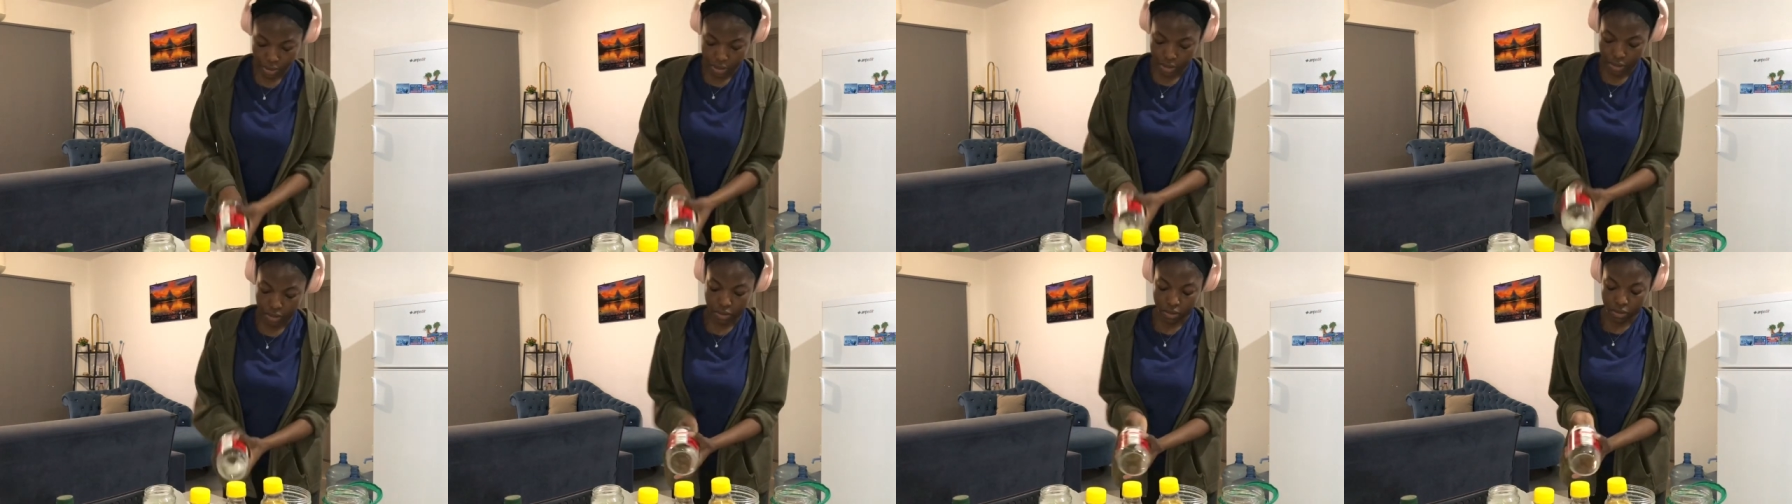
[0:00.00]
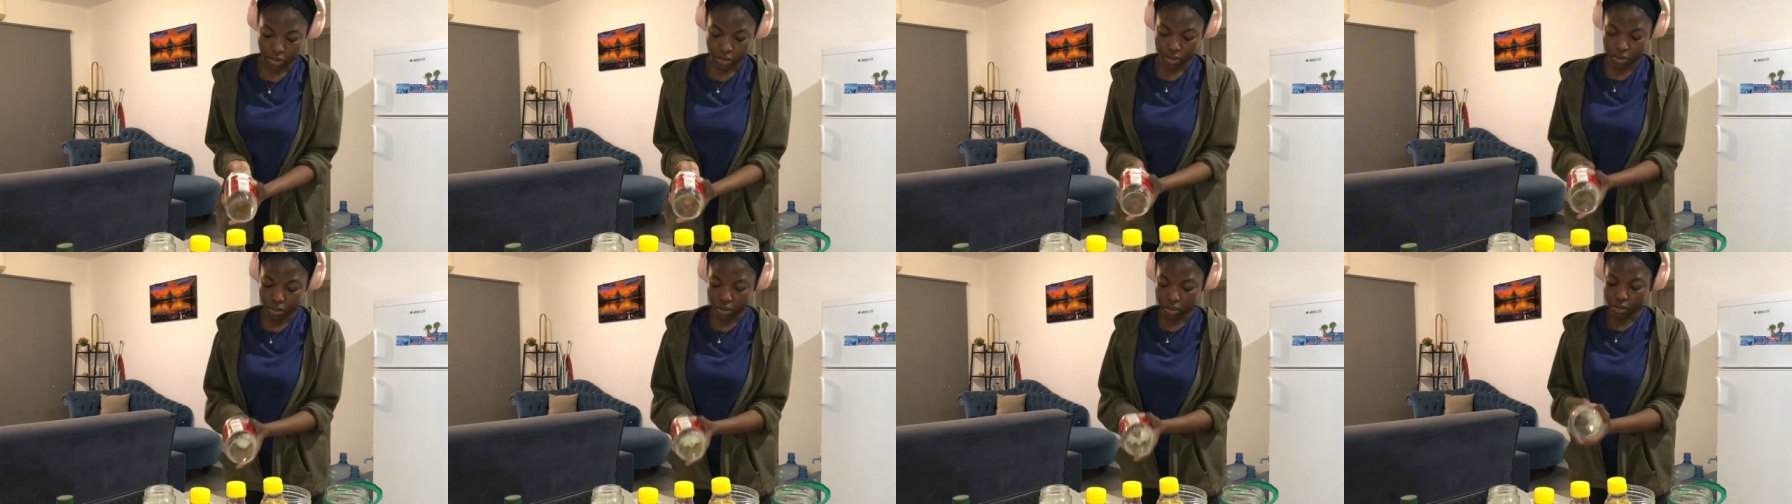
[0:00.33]
the
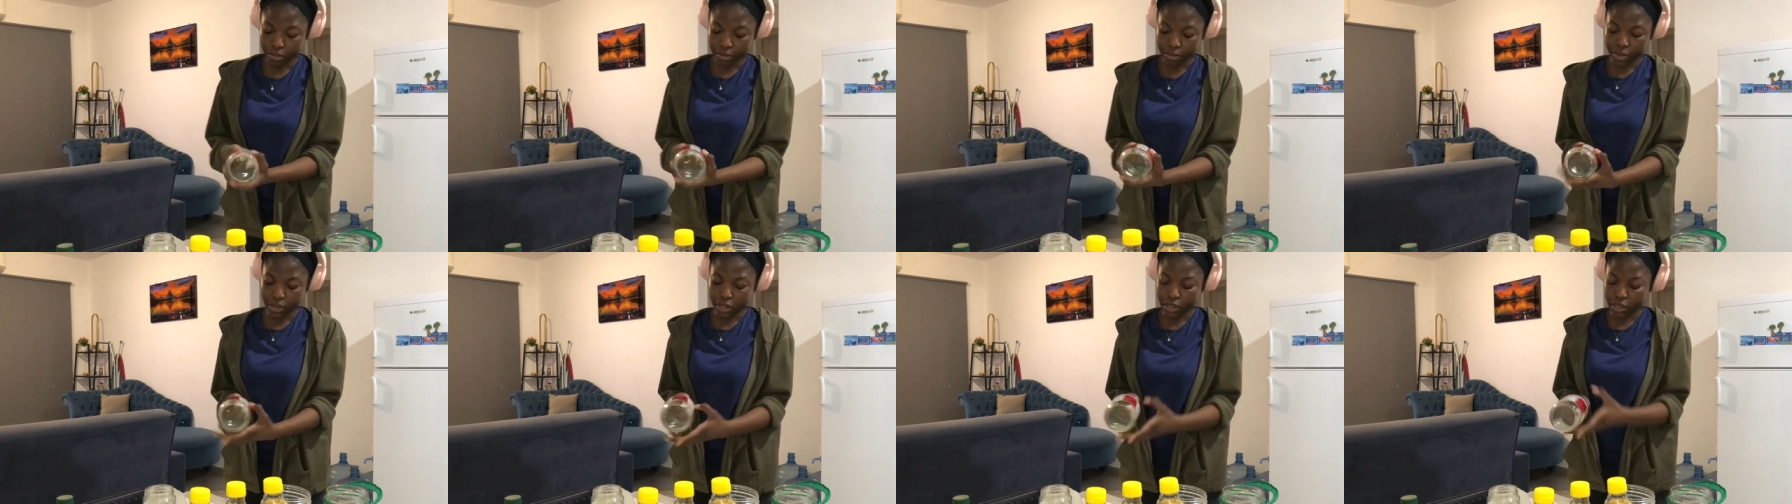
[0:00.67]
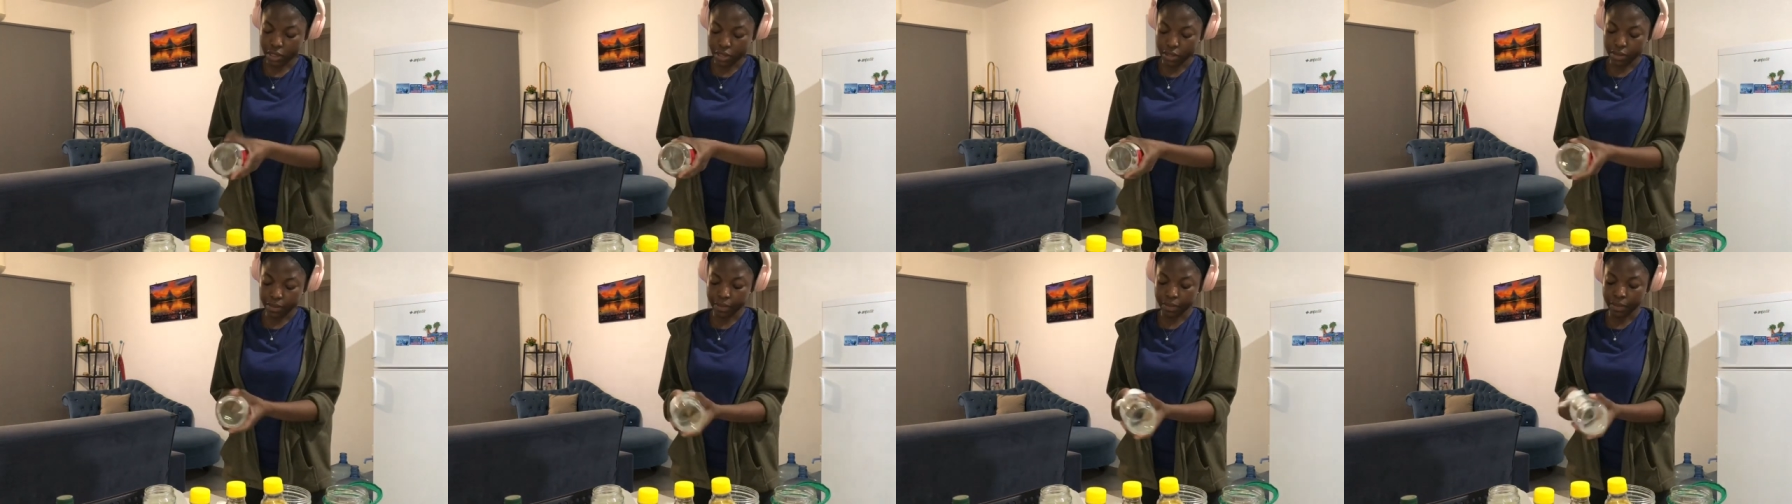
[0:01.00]
oil
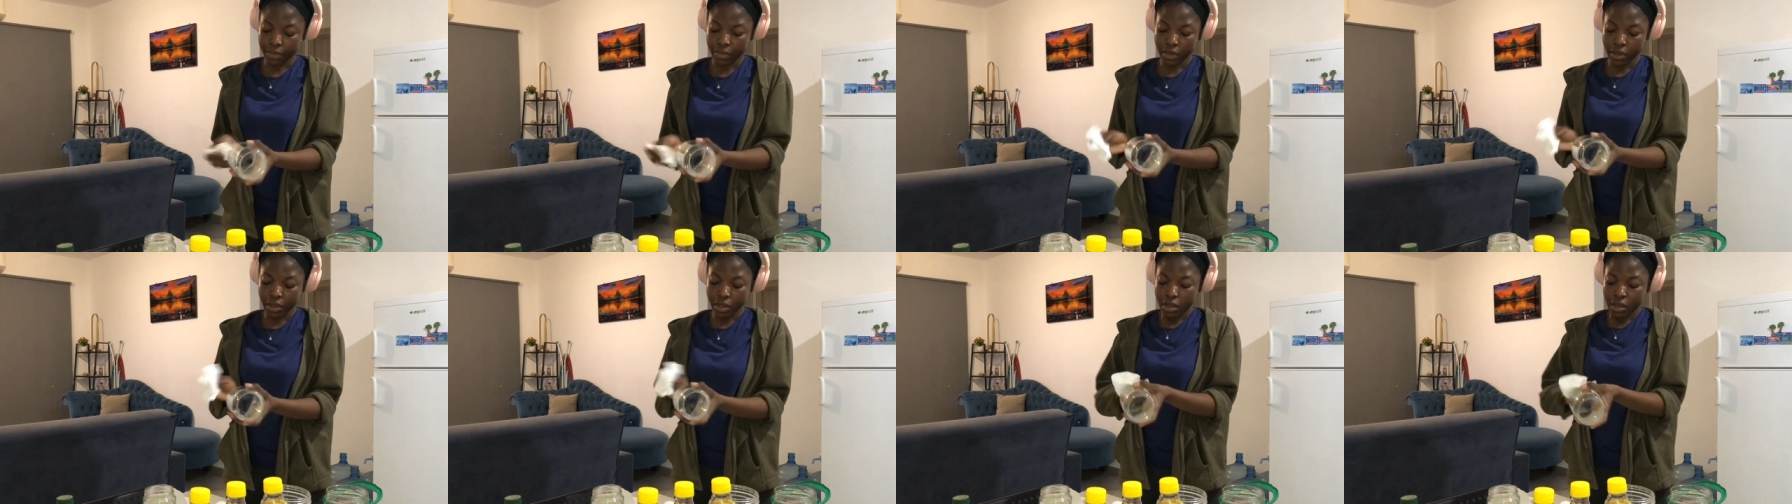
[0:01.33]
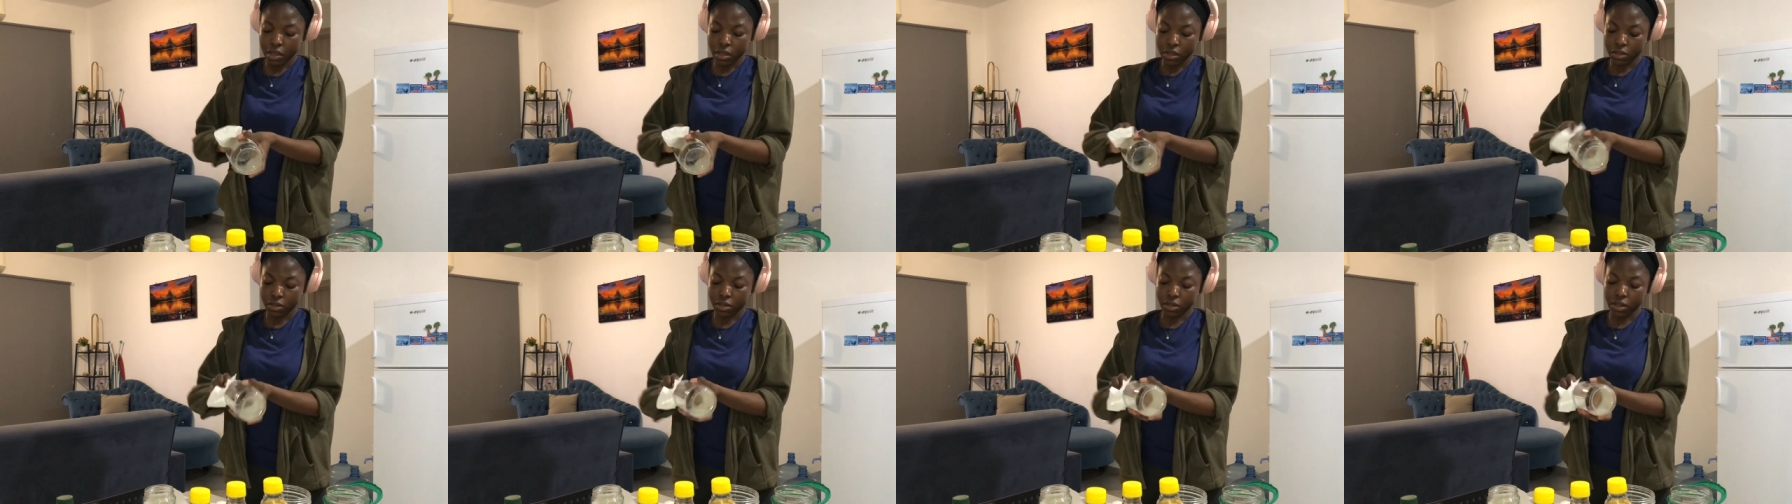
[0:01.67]
making.
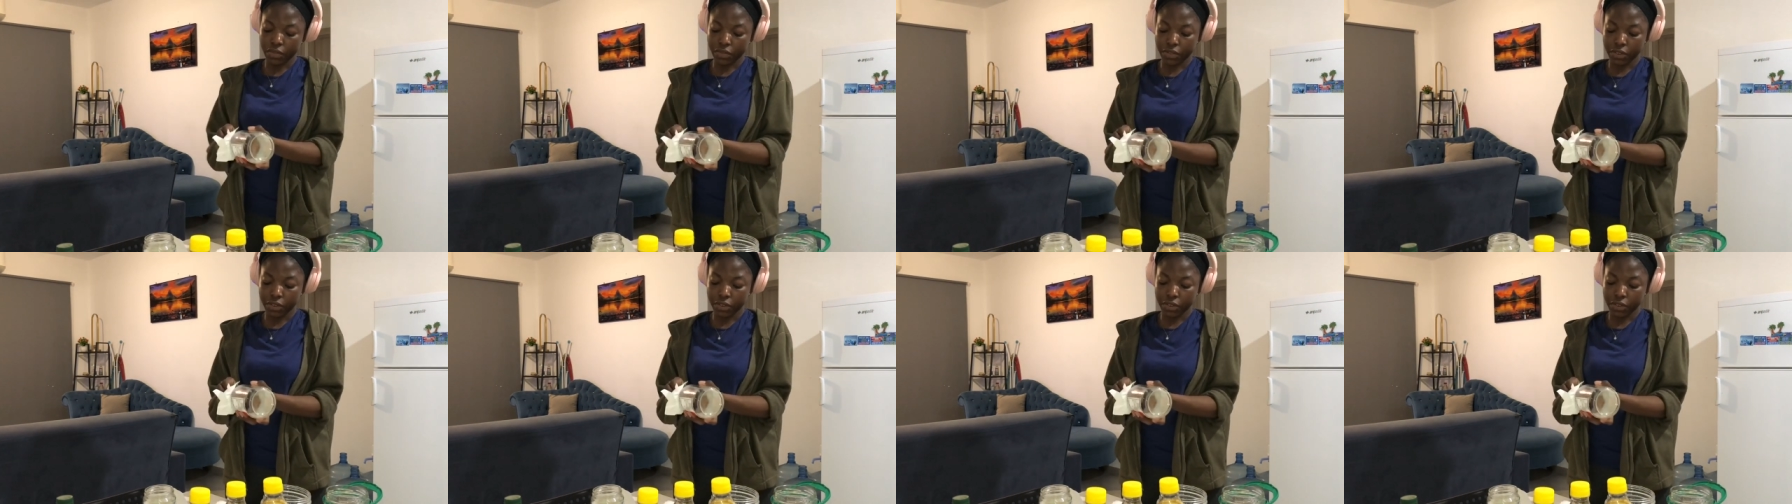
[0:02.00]
So I've